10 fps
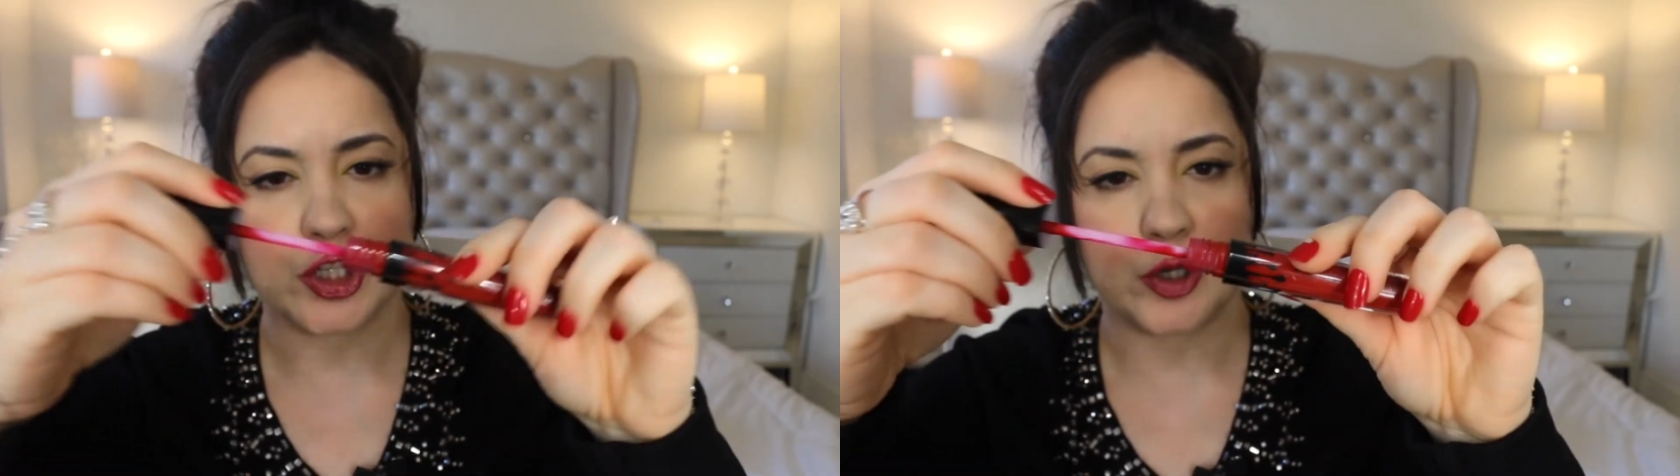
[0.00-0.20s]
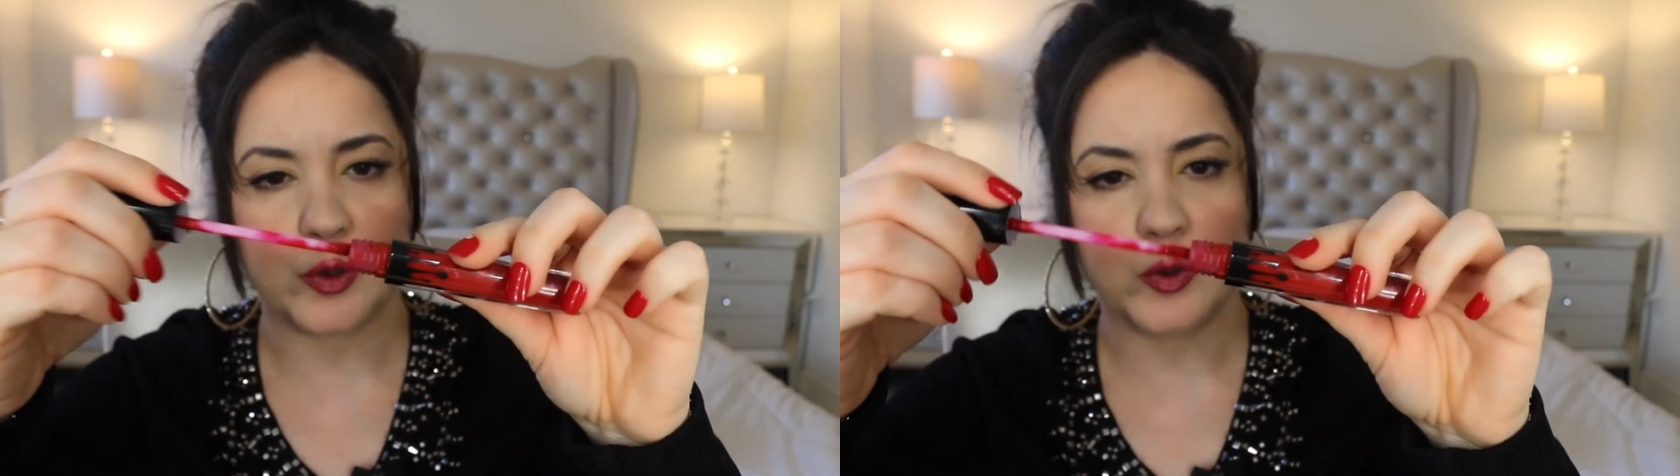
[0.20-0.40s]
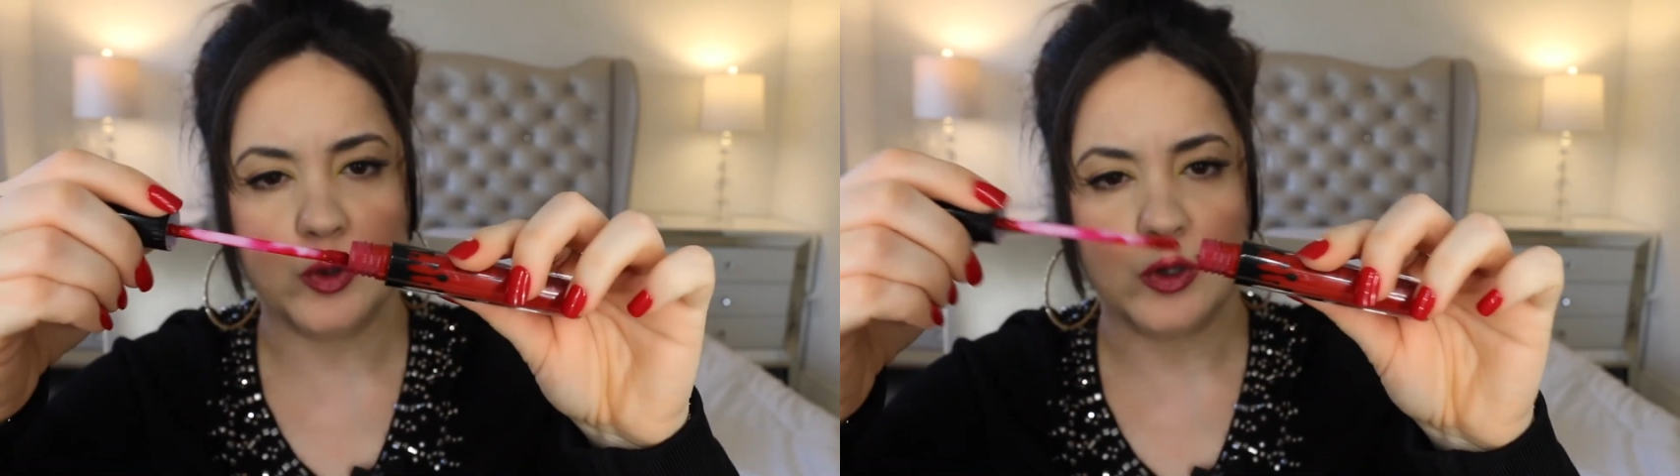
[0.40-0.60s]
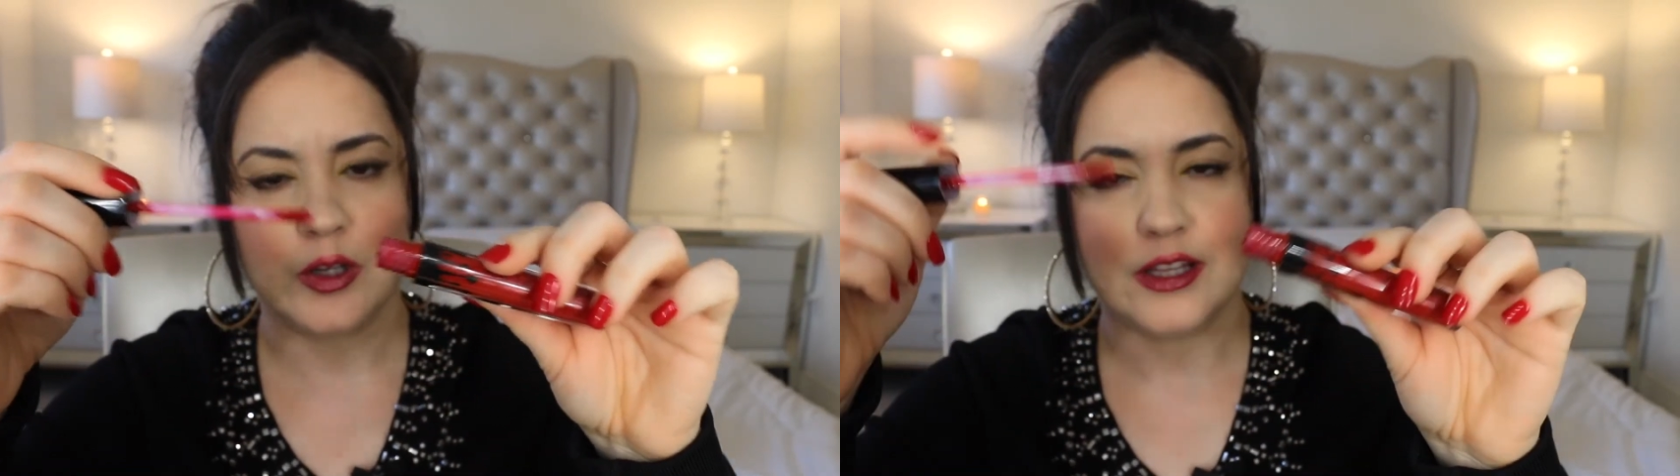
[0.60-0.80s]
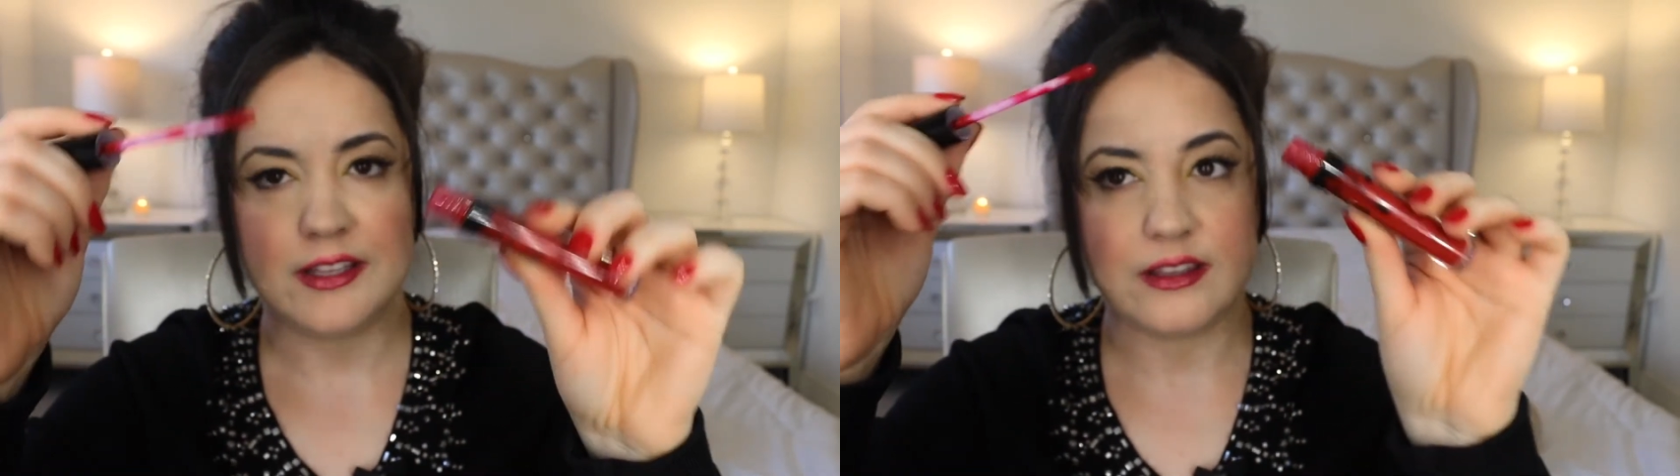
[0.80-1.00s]
Jo
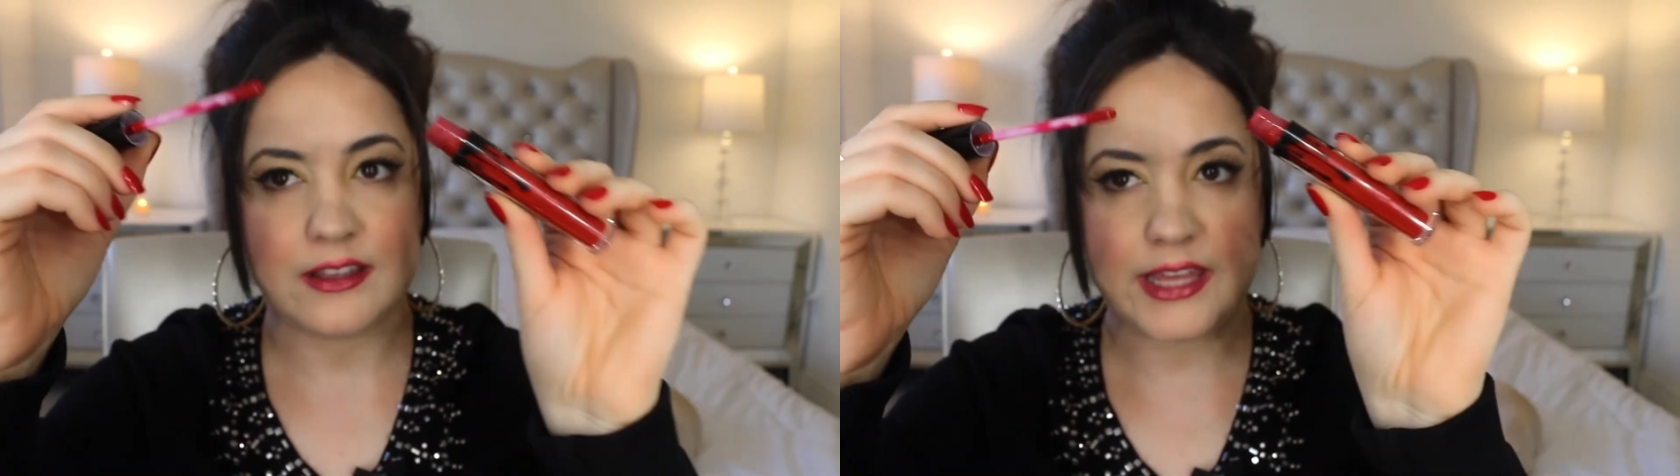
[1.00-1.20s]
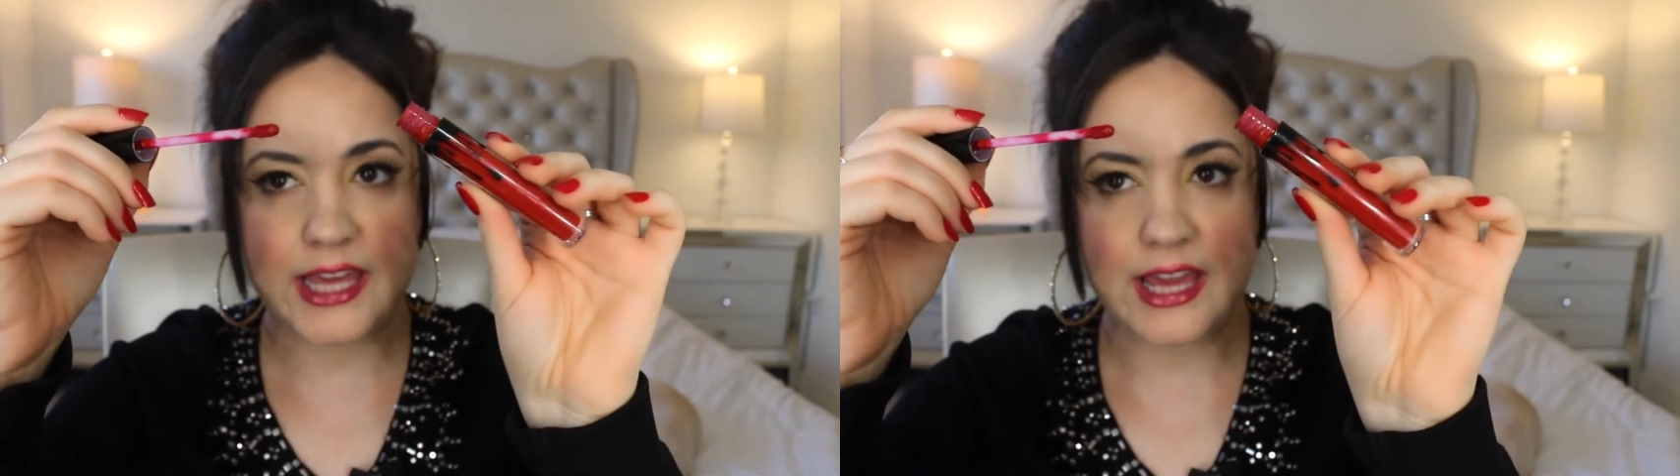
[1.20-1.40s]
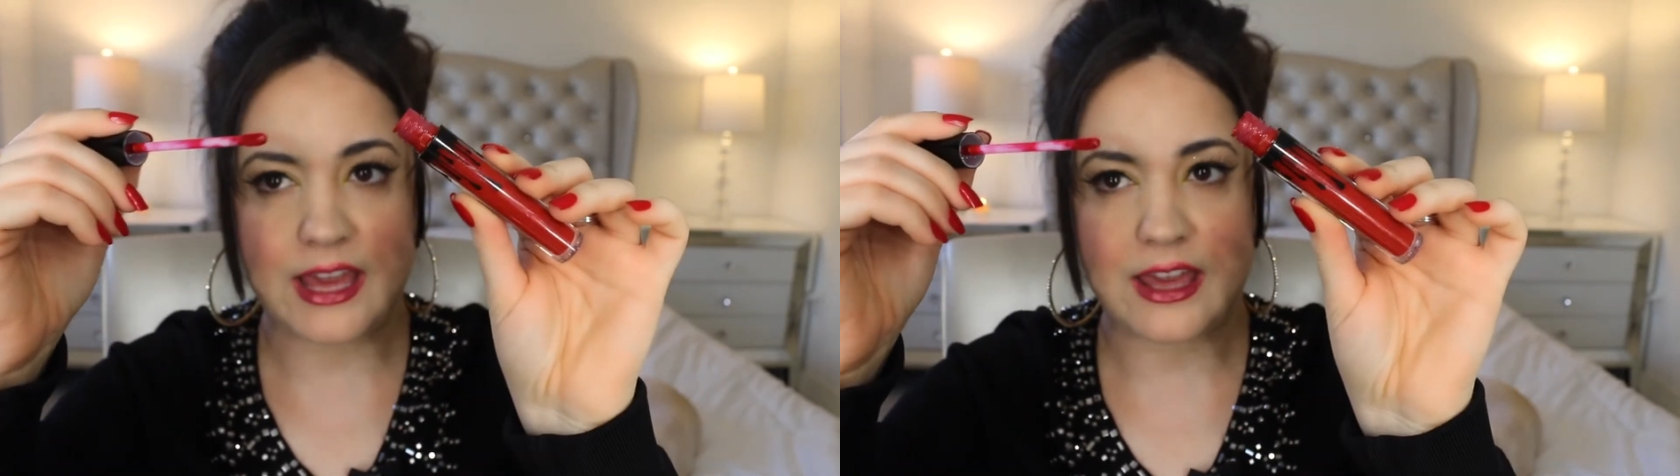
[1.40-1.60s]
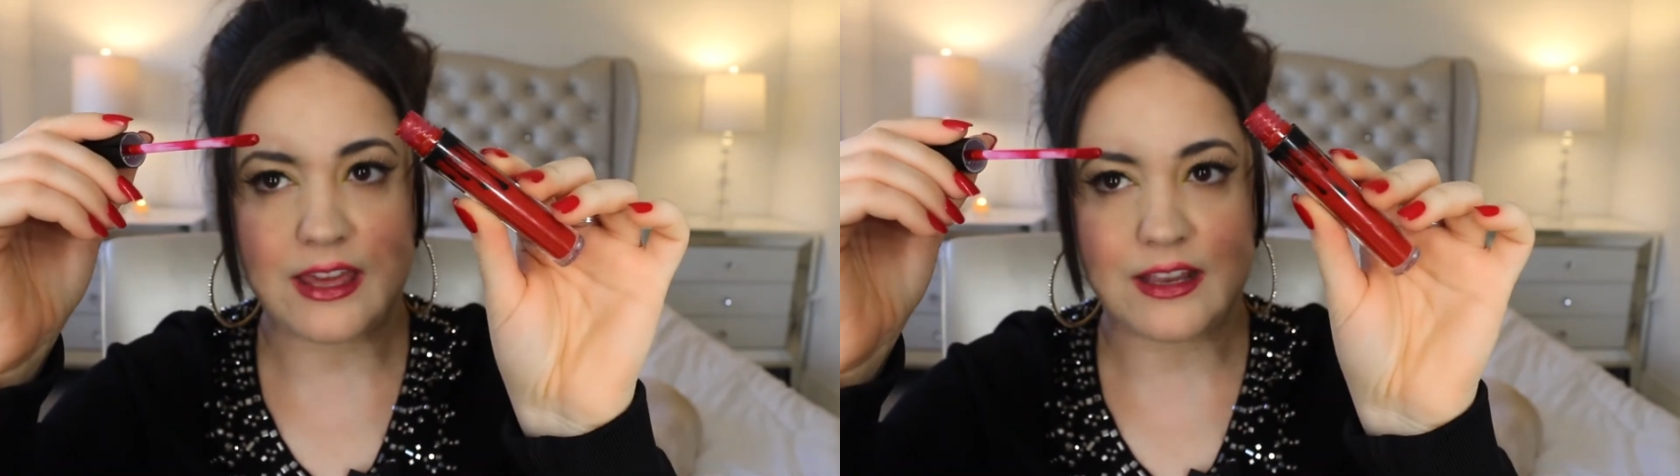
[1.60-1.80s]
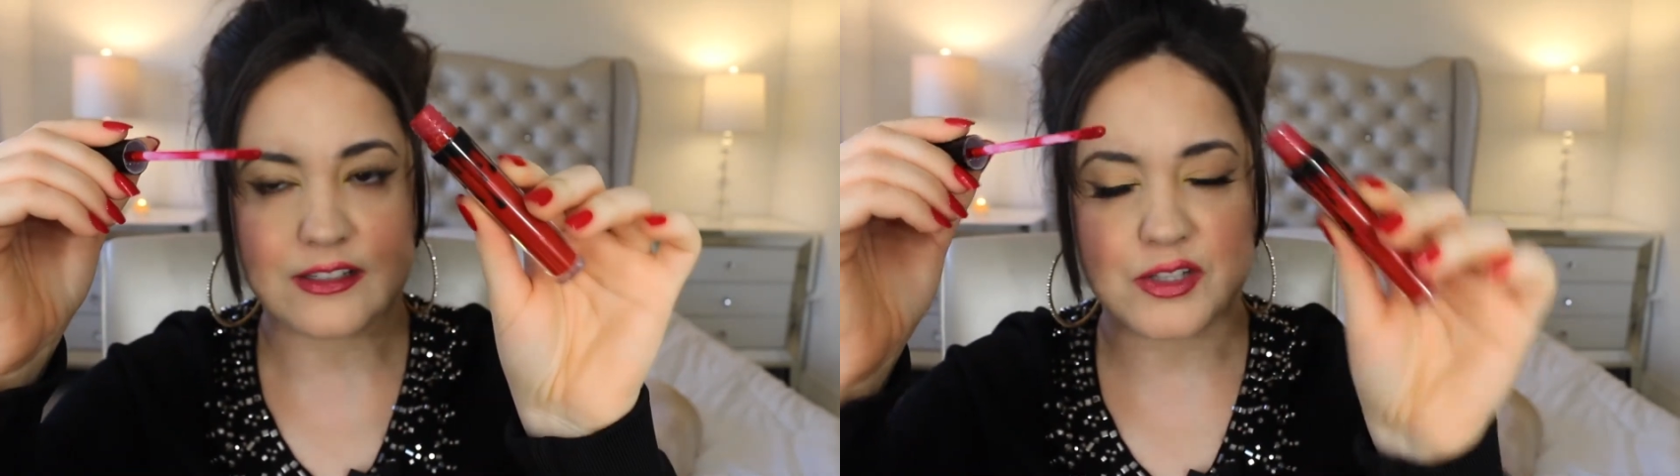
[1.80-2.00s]
K.